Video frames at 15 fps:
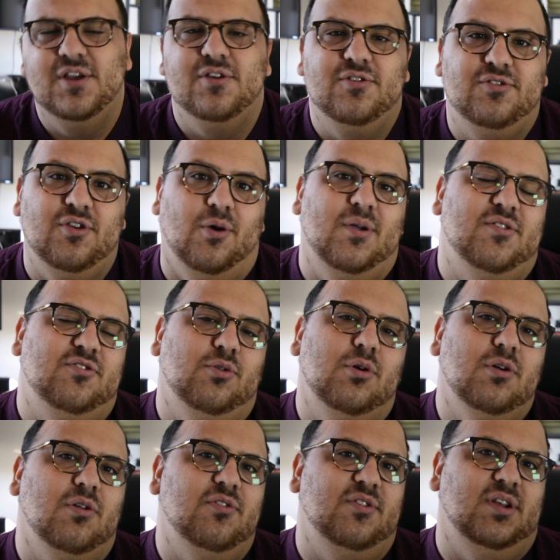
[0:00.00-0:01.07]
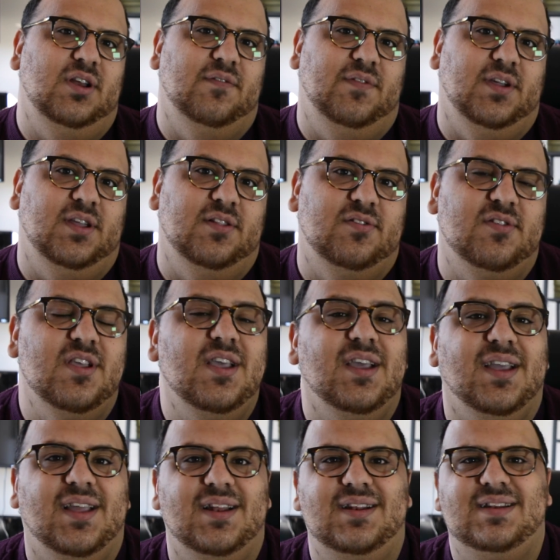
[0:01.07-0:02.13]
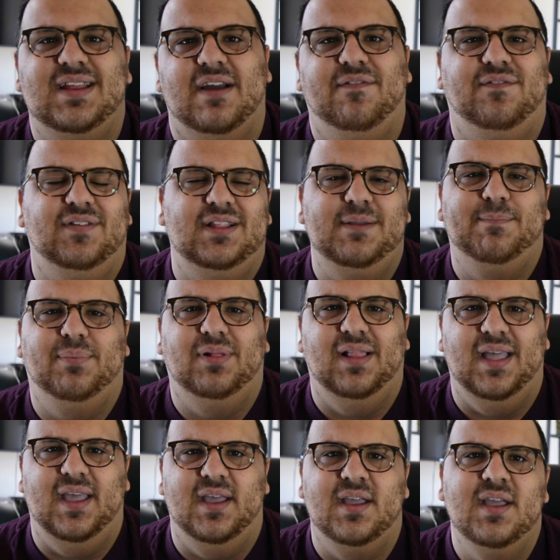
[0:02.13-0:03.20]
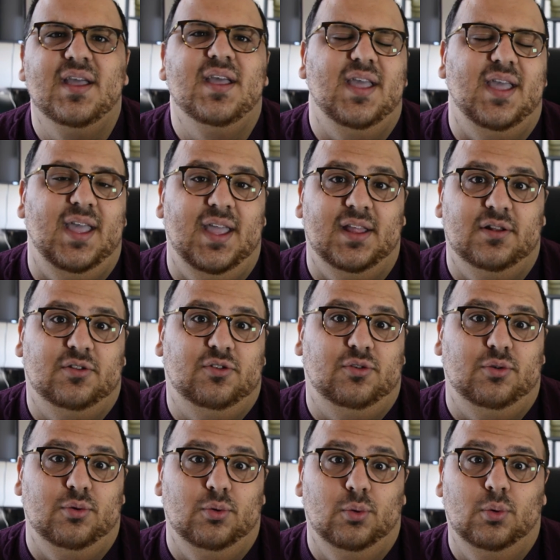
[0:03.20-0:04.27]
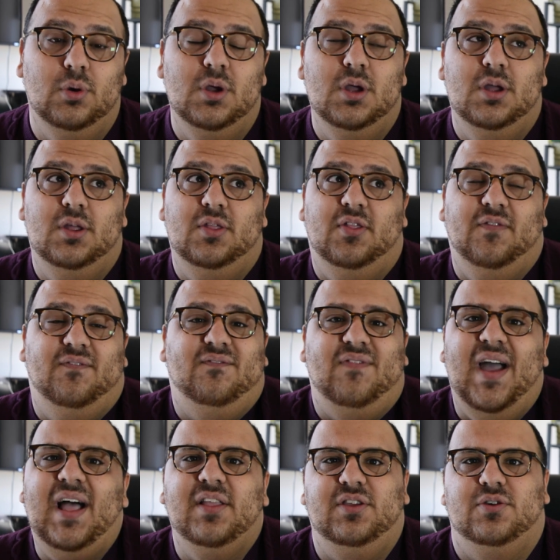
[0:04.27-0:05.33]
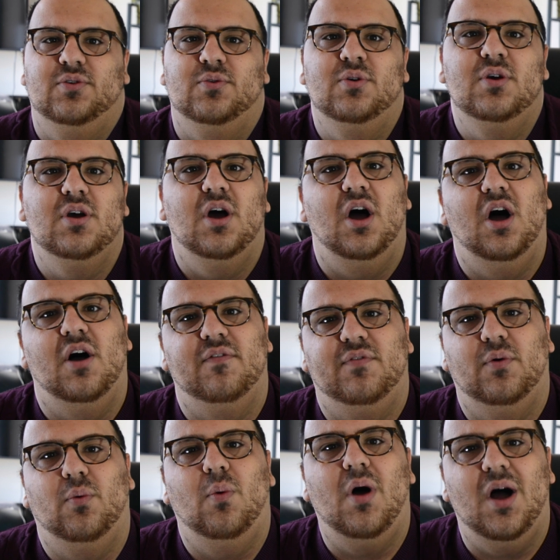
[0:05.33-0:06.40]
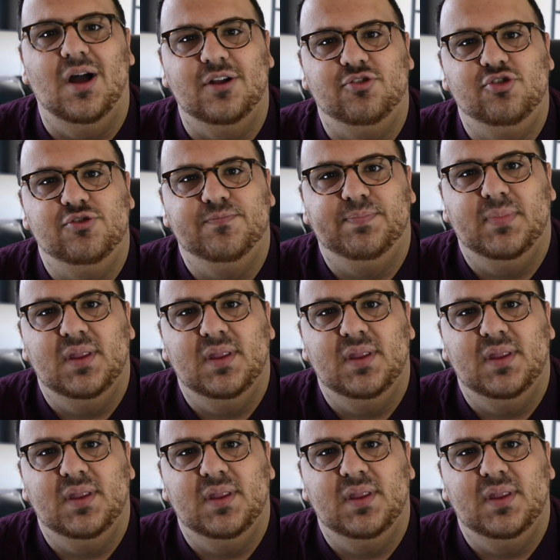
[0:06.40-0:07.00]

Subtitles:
So historical significance can definitely play into the value of a watch.